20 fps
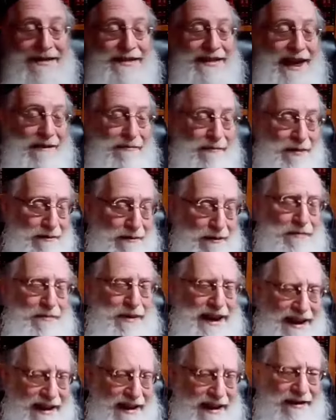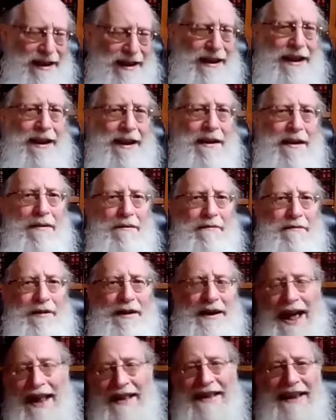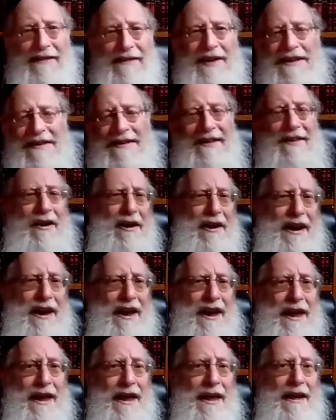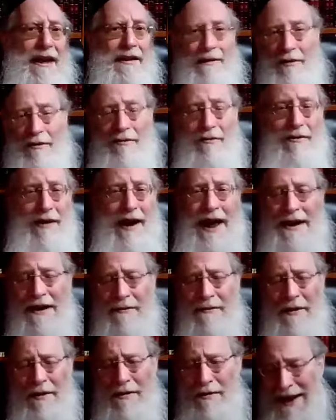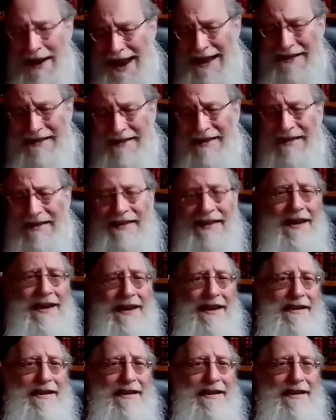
then we would be guilty but not giving tzedakah to anyone who asks.